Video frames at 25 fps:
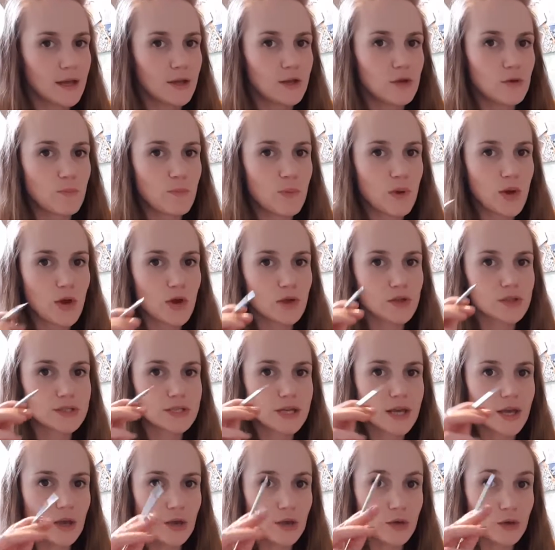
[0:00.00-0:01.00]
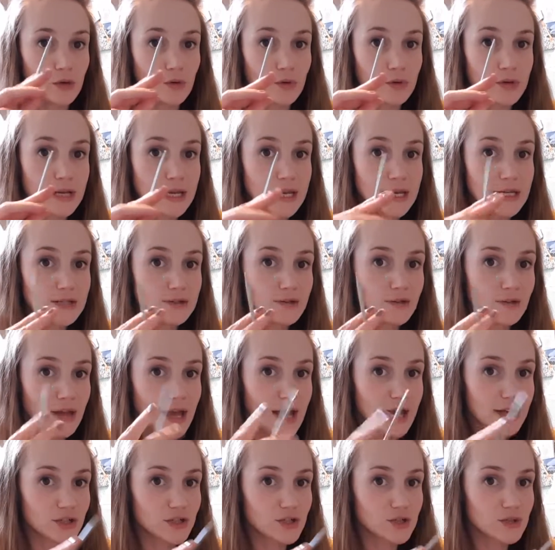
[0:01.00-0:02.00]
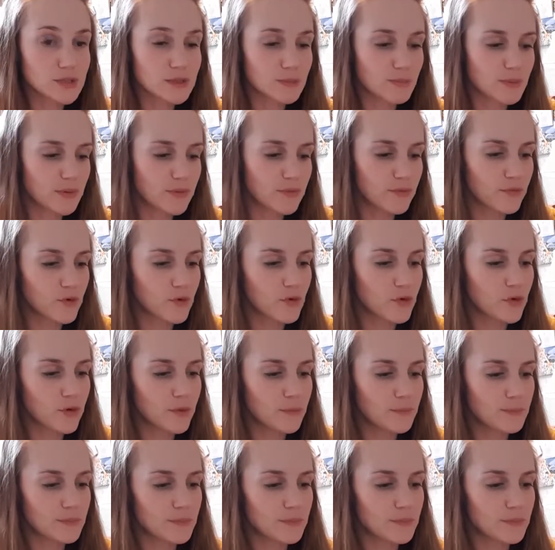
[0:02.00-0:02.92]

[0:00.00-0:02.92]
You put your needle, as you did before,